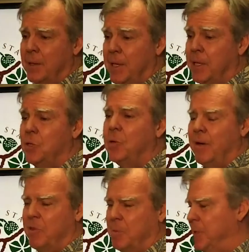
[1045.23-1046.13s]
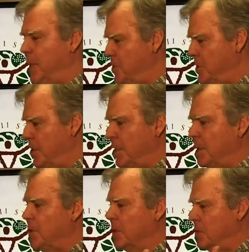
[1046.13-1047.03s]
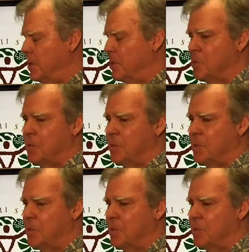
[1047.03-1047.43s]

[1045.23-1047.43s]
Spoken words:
they do have the protection they need to continue to